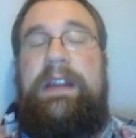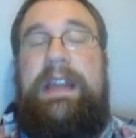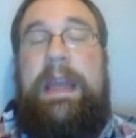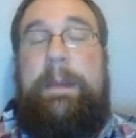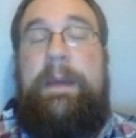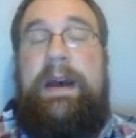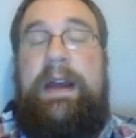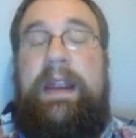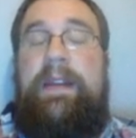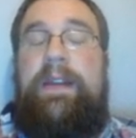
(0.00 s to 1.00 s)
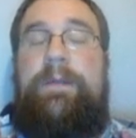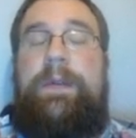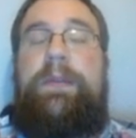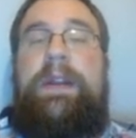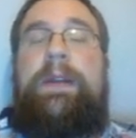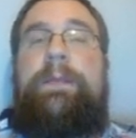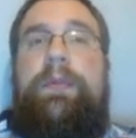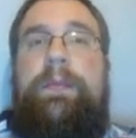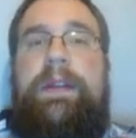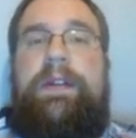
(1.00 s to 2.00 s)
Keep in mind, if we bring a
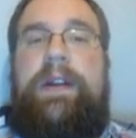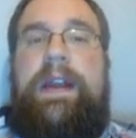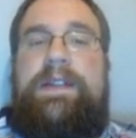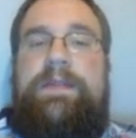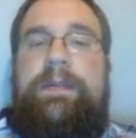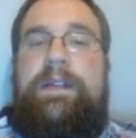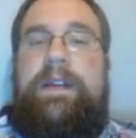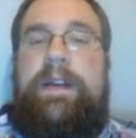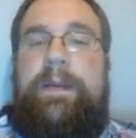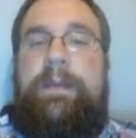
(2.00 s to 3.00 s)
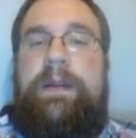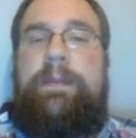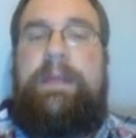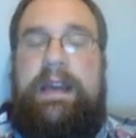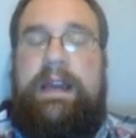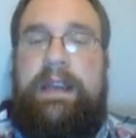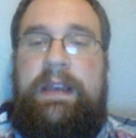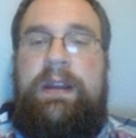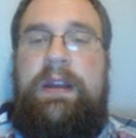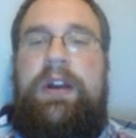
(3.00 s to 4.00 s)
Broodbrother Astromilitarum Battalion,